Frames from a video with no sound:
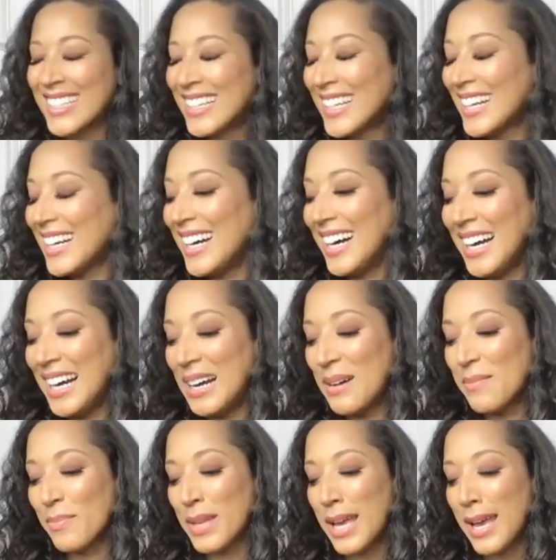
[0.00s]
Right.
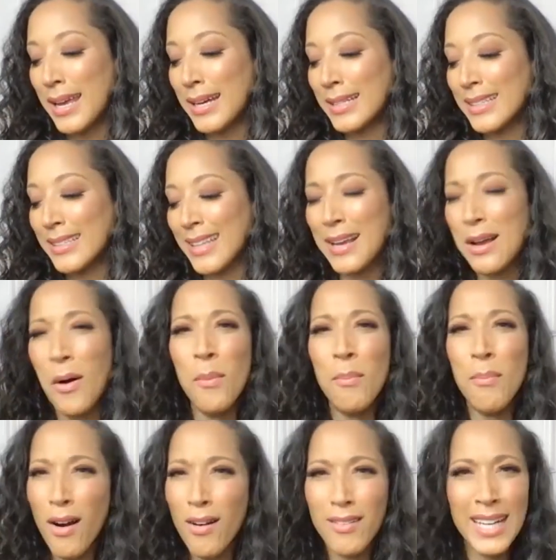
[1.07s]
Um, and like
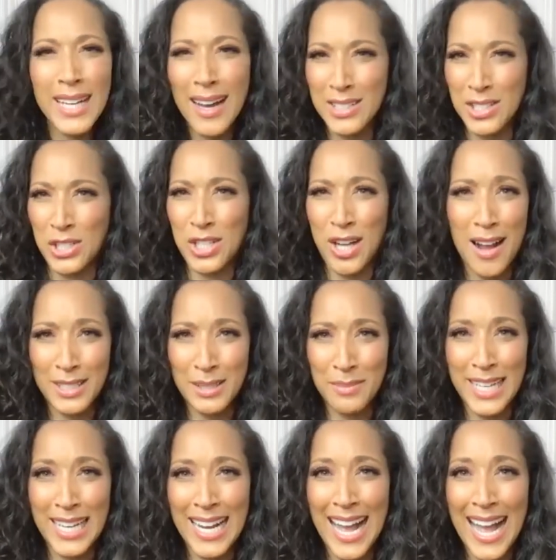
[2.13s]
Omarion shocked
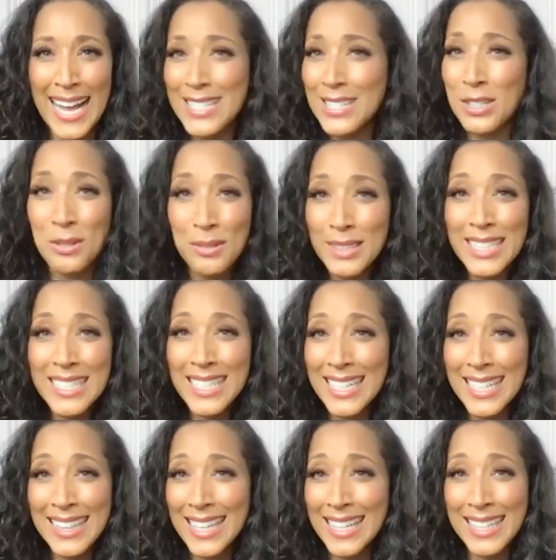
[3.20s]
me. I truly
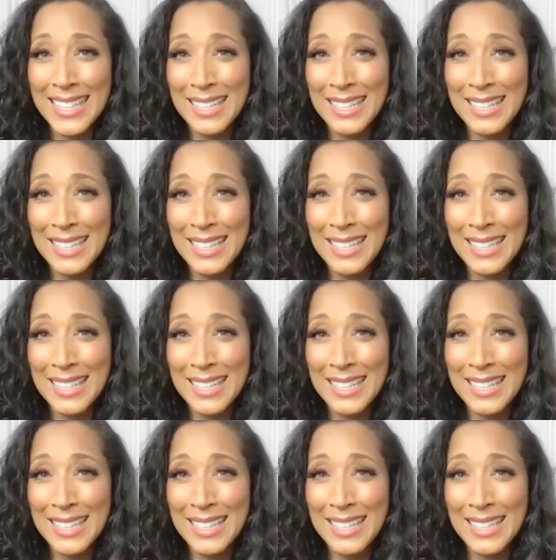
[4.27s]
didn't think